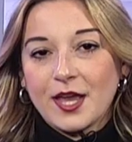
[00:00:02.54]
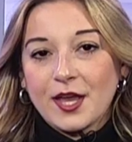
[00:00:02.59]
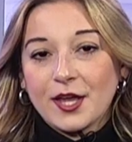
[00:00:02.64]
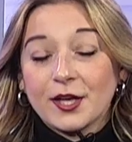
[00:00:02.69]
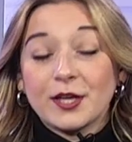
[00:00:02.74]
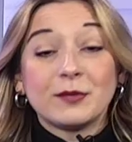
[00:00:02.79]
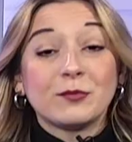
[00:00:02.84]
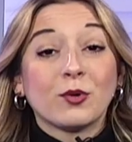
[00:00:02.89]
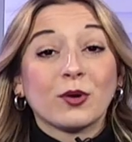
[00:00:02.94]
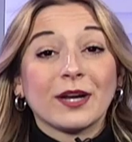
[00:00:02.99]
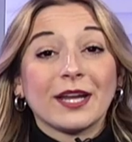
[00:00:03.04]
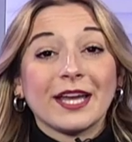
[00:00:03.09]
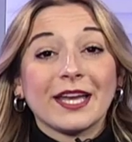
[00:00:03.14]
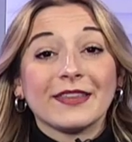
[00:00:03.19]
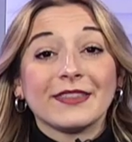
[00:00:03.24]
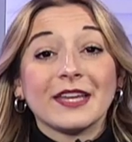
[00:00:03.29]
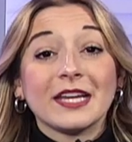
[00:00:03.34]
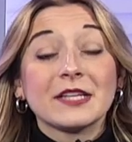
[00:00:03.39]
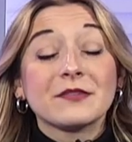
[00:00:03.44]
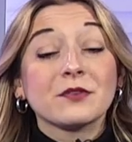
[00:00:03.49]
Good morning,
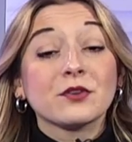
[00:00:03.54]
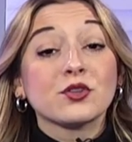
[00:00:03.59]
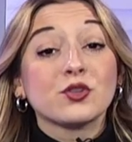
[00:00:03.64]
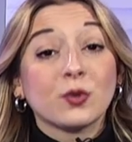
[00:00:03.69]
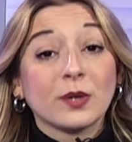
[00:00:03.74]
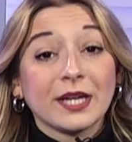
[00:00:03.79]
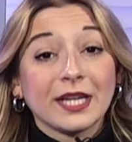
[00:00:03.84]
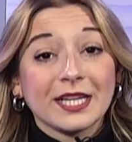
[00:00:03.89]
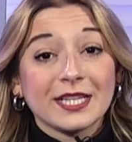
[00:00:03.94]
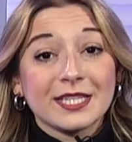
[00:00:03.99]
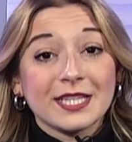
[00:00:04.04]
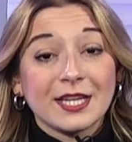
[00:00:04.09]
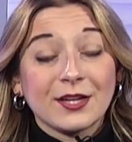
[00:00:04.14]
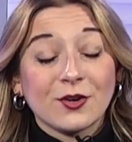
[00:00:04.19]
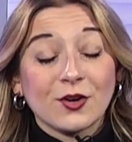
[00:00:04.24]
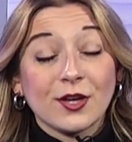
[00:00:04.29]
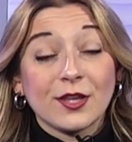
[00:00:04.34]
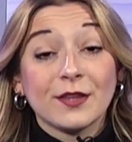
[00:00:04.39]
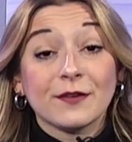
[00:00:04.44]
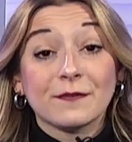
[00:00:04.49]
and thanks for joining us
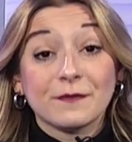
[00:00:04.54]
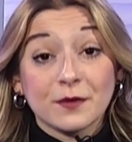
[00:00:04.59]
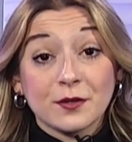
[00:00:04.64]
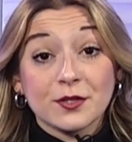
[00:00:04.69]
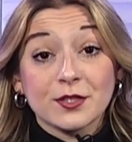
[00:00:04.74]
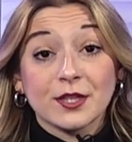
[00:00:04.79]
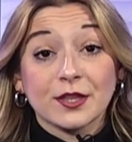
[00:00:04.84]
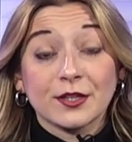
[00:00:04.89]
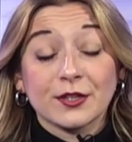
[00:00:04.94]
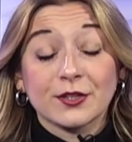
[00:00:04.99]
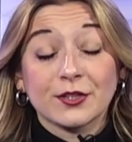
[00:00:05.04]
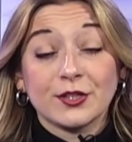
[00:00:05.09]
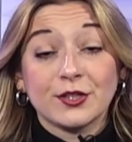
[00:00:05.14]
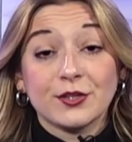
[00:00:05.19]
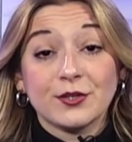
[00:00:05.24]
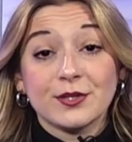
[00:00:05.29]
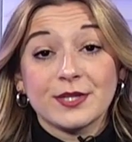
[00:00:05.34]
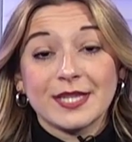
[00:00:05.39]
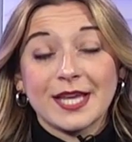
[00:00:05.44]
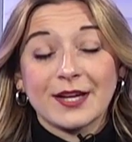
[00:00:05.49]
here in the First Alert
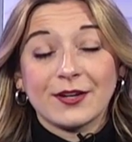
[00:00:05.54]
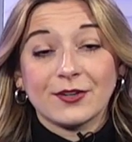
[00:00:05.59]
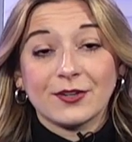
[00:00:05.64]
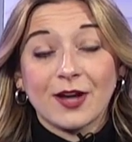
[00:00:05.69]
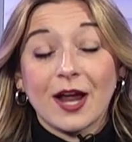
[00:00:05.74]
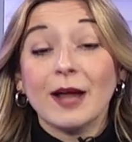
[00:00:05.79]
News Center.